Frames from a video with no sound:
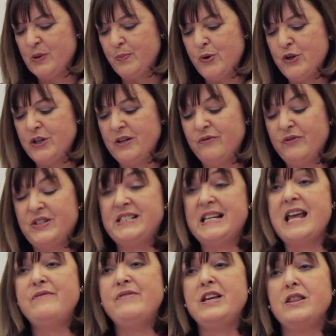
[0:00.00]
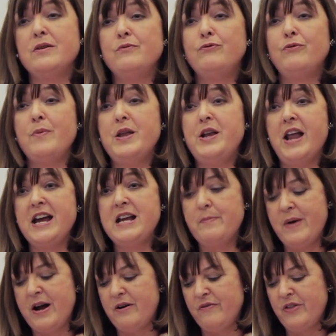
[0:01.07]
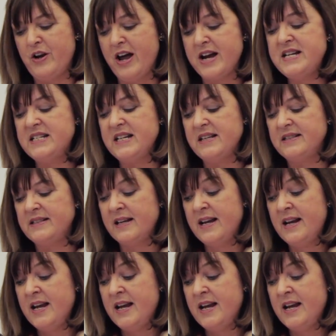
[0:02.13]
Putin for saving them from the nightmare of the 90s,